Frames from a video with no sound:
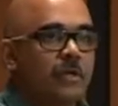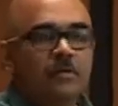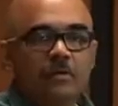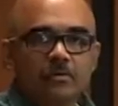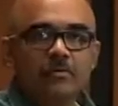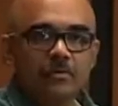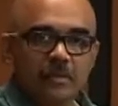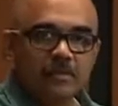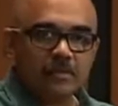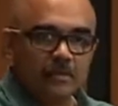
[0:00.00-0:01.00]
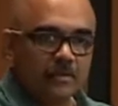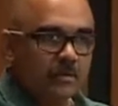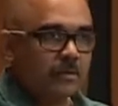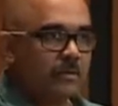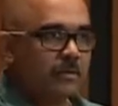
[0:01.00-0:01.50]
and there's a
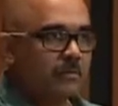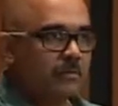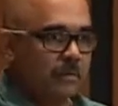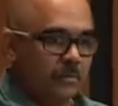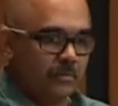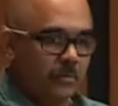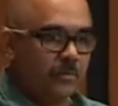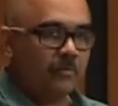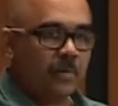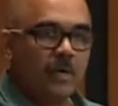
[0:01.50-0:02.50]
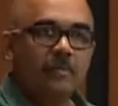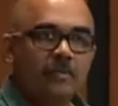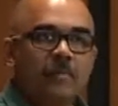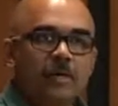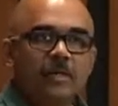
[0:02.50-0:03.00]
certain, you know,
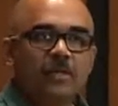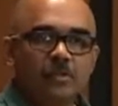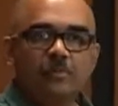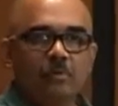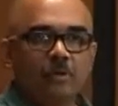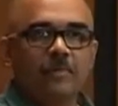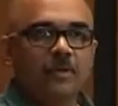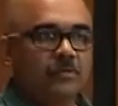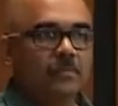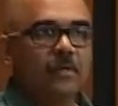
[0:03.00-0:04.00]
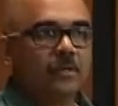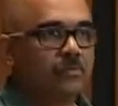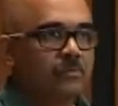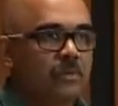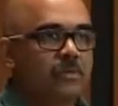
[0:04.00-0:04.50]
amount of money that you blow up, $1,000,
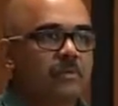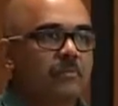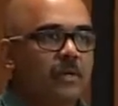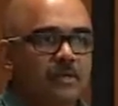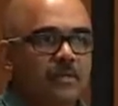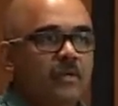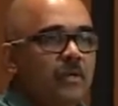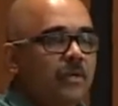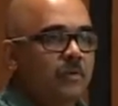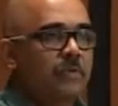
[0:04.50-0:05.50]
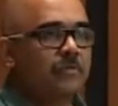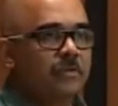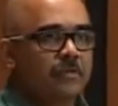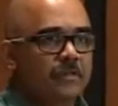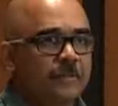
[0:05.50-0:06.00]
$2,000, whatever
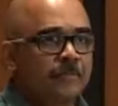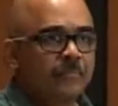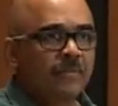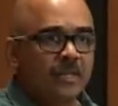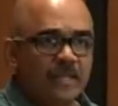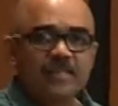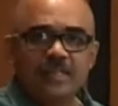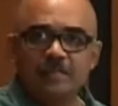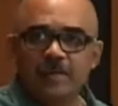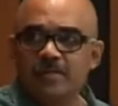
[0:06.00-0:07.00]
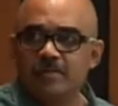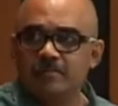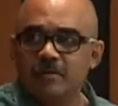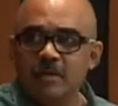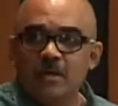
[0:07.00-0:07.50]
it is, that's
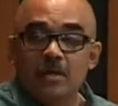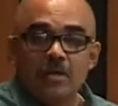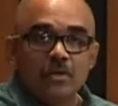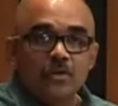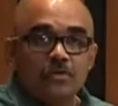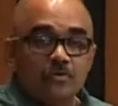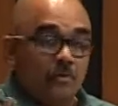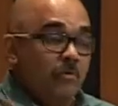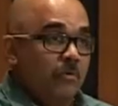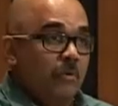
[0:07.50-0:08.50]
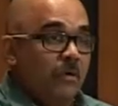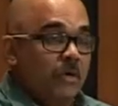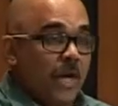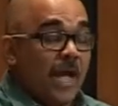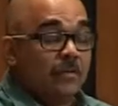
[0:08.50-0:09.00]
expensive. So
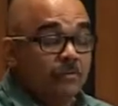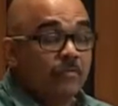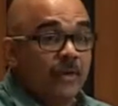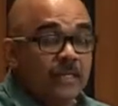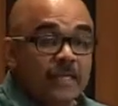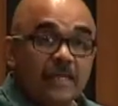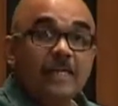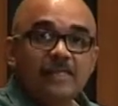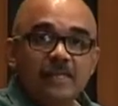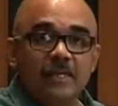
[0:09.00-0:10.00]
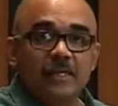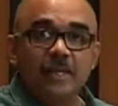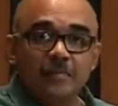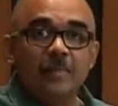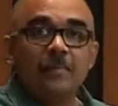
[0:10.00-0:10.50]
you find increasingly
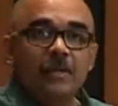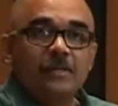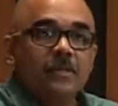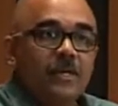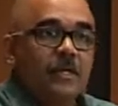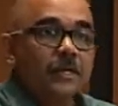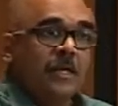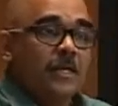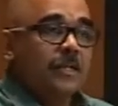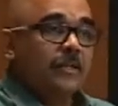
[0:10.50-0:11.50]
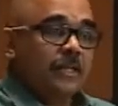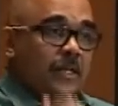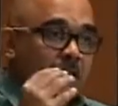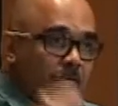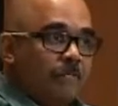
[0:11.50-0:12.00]
that people are saying that
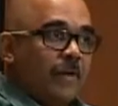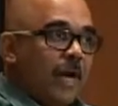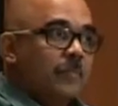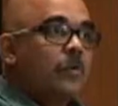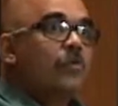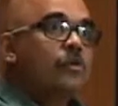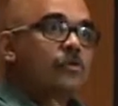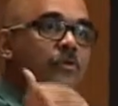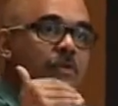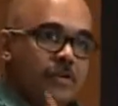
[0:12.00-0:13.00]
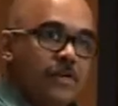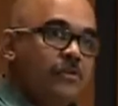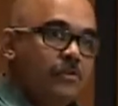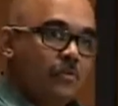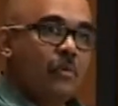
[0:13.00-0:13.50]
if I'm going to the
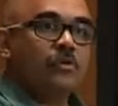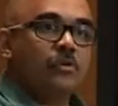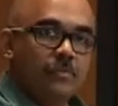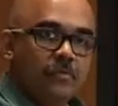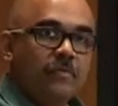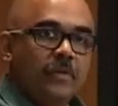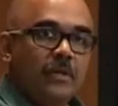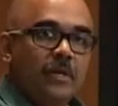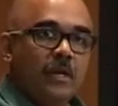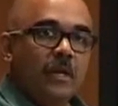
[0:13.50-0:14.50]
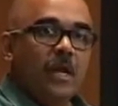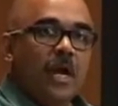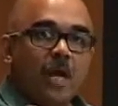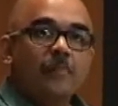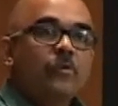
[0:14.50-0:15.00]
theater to watch a movie,
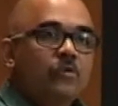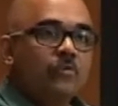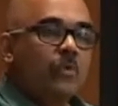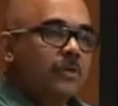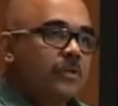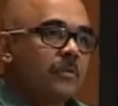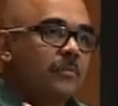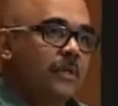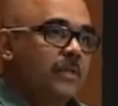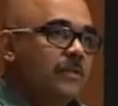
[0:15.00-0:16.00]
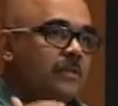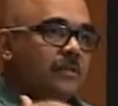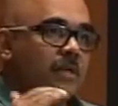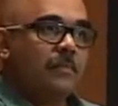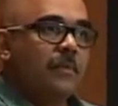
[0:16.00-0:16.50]
I'm going to watch the big
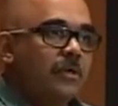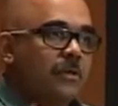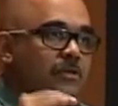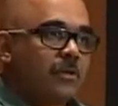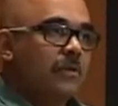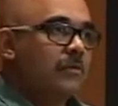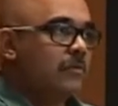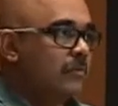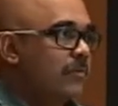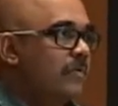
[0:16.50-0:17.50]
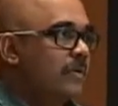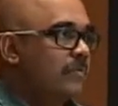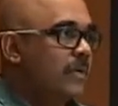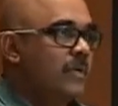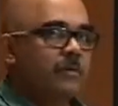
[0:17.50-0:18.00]
Salman or Shah Rukh movie
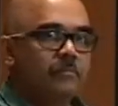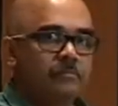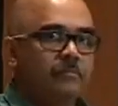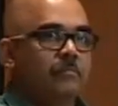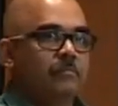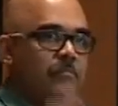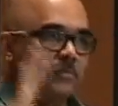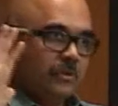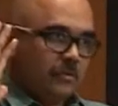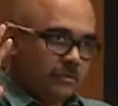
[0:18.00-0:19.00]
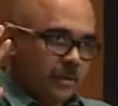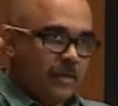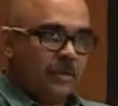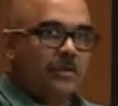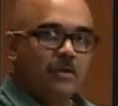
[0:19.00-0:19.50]
where, you know,
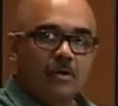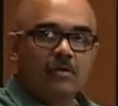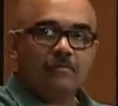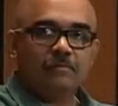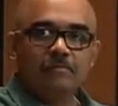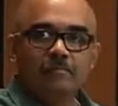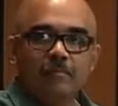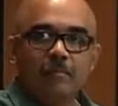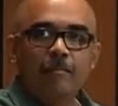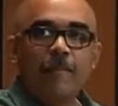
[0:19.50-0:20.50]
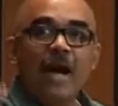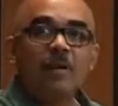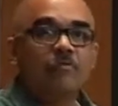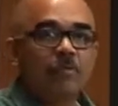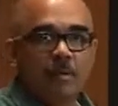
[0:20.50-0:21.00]
I'll get a lot of
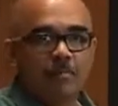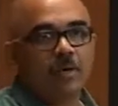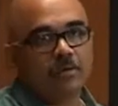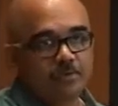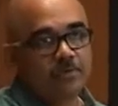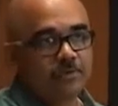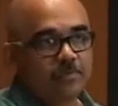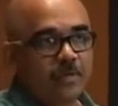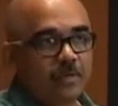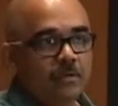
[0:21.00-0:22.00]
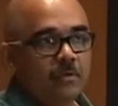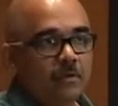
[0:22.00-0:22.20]
bang for my buck, so to speak,